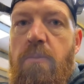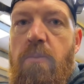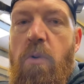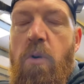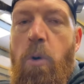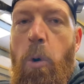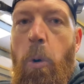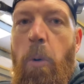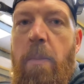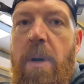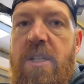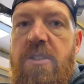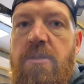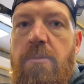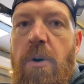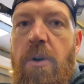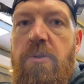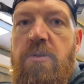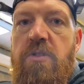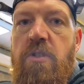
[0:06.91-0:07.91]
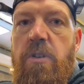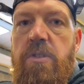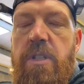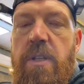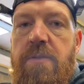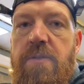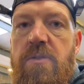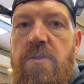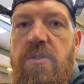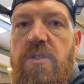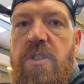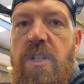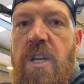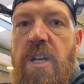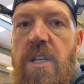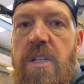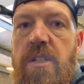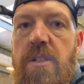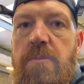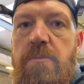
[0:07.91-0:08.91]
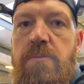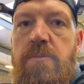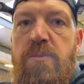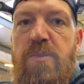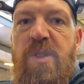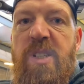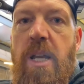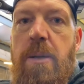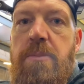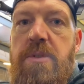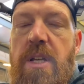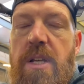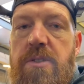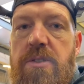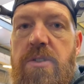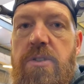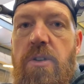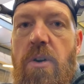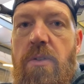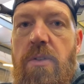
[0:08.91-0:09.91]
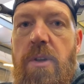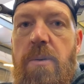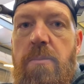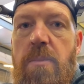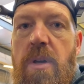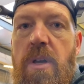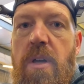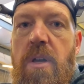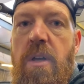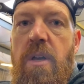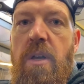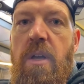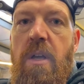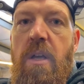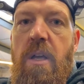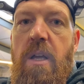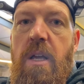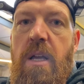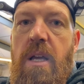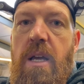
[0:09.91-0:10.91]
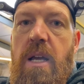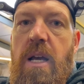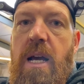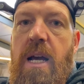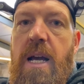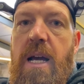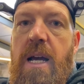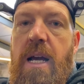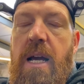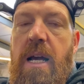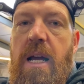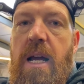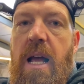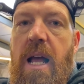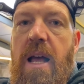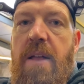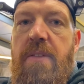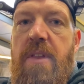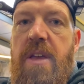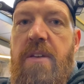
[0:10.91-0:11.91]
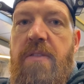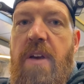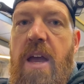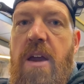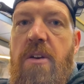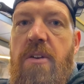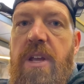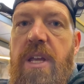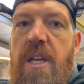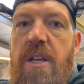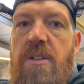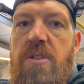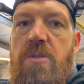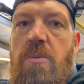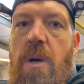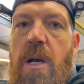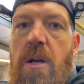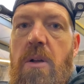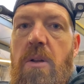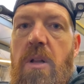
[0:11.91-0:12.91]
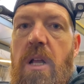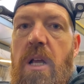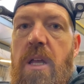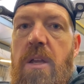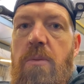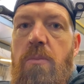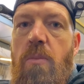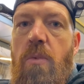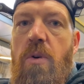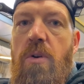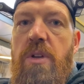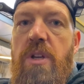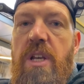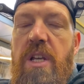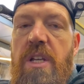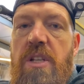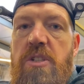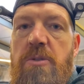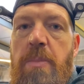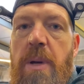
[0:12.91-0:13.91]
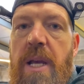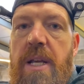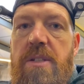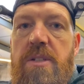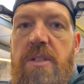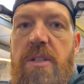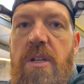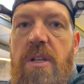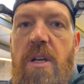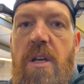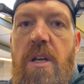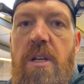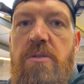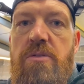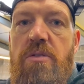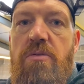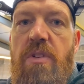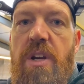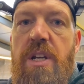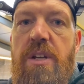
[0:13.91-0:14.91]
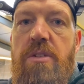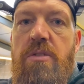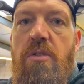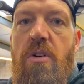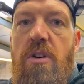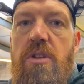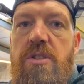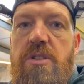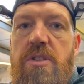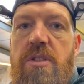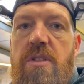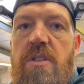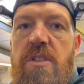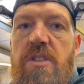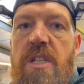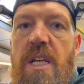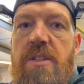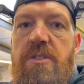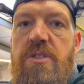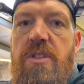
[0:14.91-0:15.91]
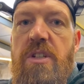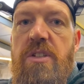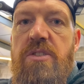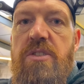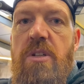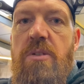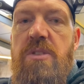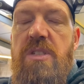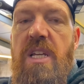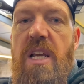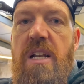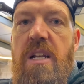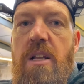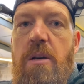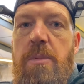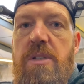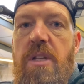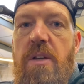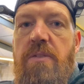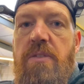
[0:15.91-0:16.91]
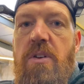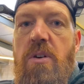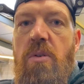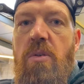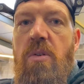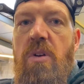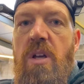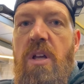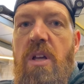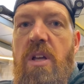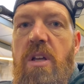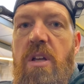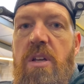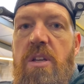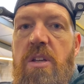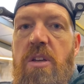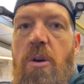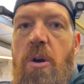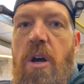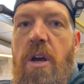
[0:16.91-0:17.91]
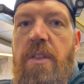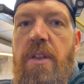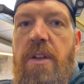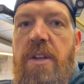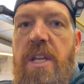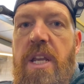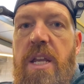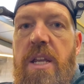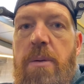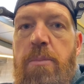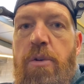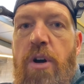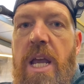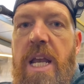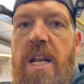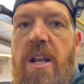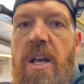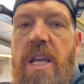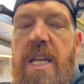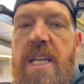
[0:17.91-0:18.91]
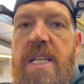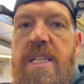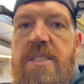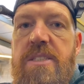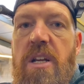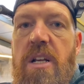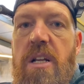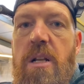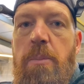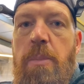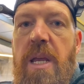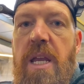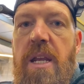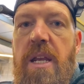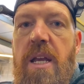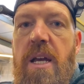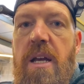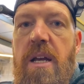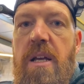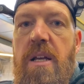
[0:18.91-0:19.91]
All makes and models have got different shape sensors on them, and they vary as well in what you can expect to read across the sensor. So it's getting a little bit difficult. You either need a brain like an encyclopedia